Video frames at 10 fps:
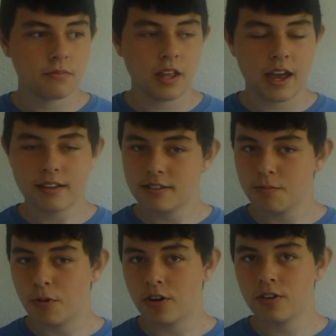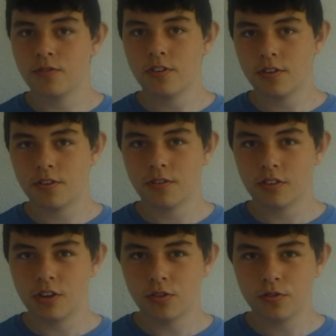Aston Martin from the
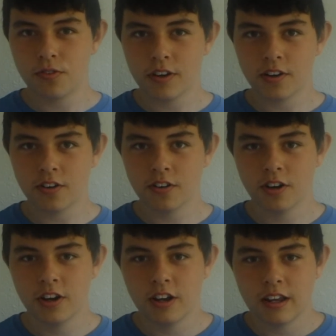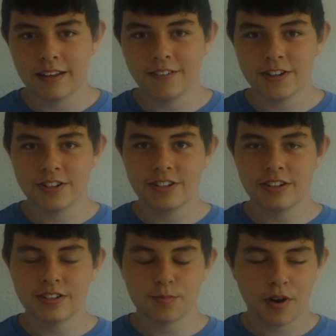Goldfinger, which
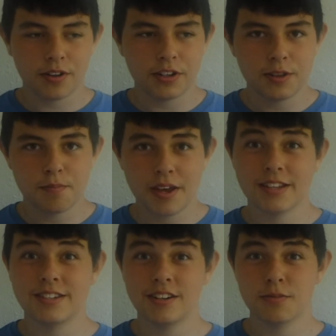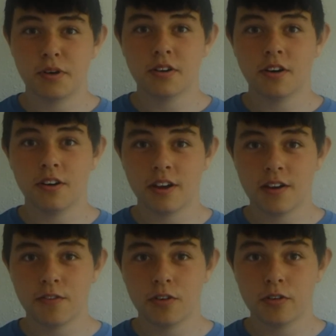is probably the best James Bond car
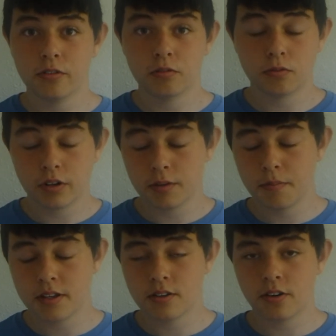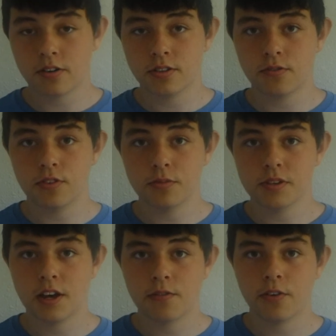ever, and one of the best cars in films
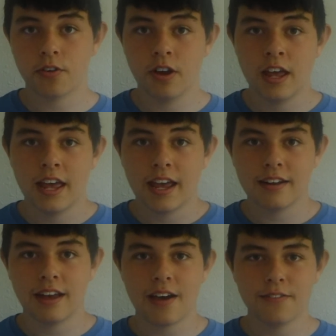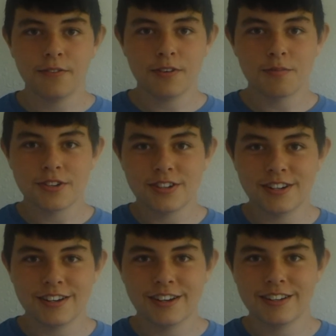ever, and you have it with machine
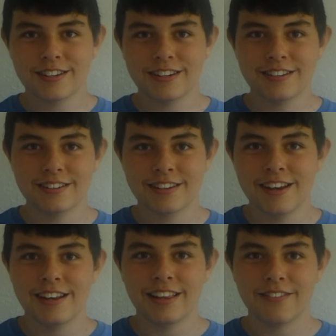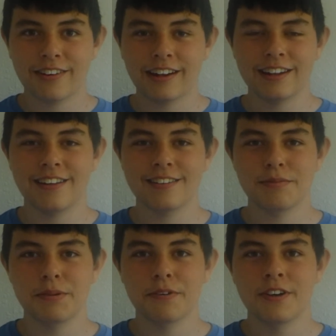guns and just like wrecking down these
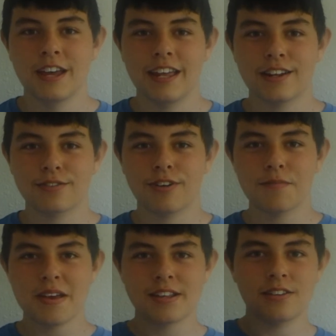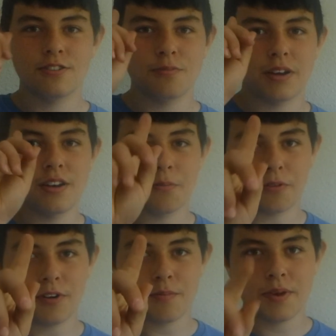people, and that's why it makes it into my number
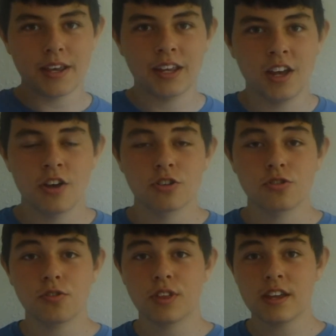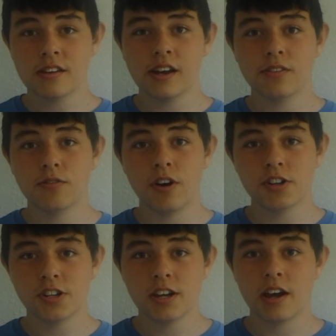1 pick. So thank you guys for
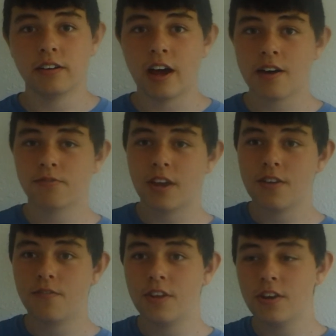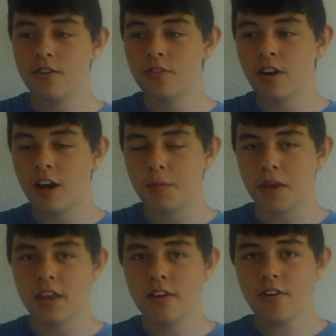watching. I'll have a video up
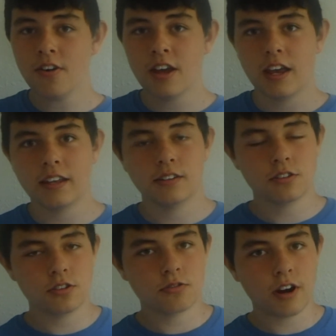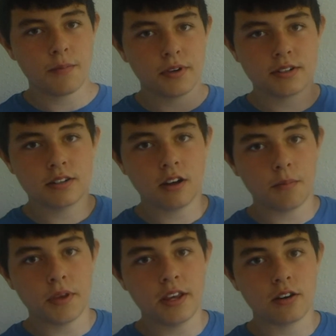here and the subscribe button
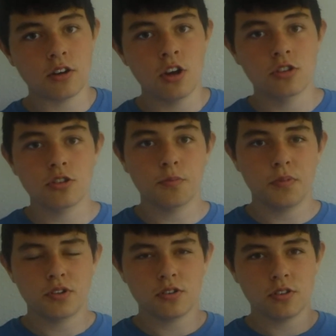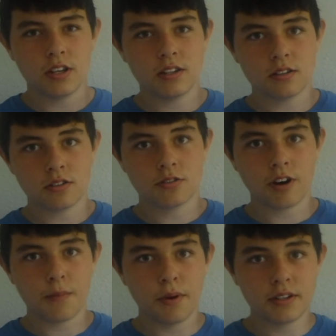up here, so be sure to hit the
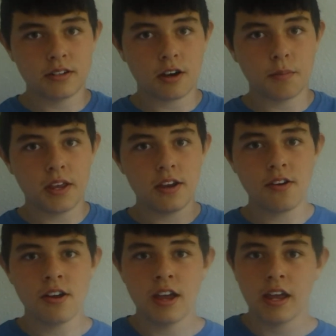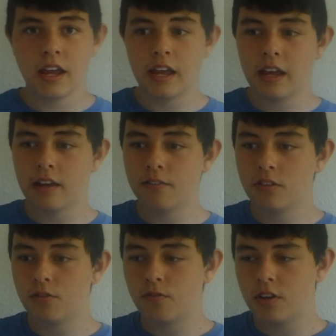subscribe button up here and
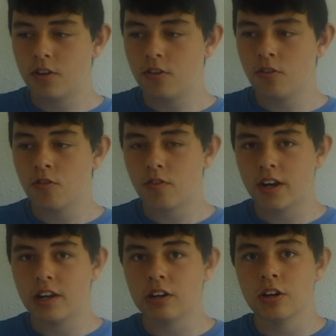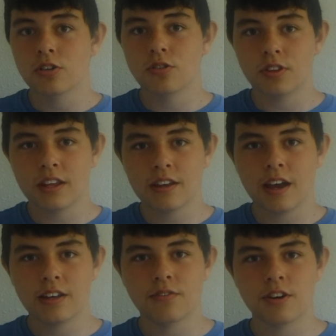the video right here. So thank you
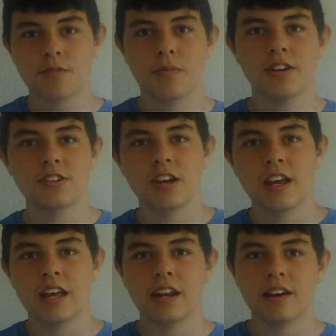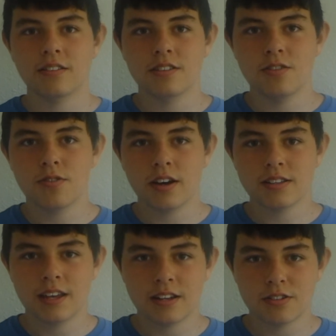guys very much, and I'll see you guys
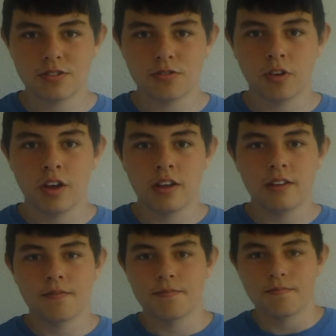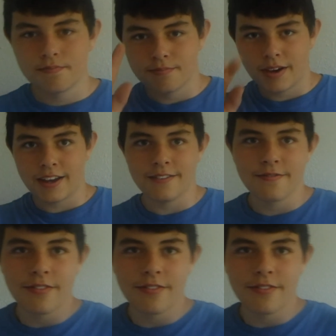again soon. Bye.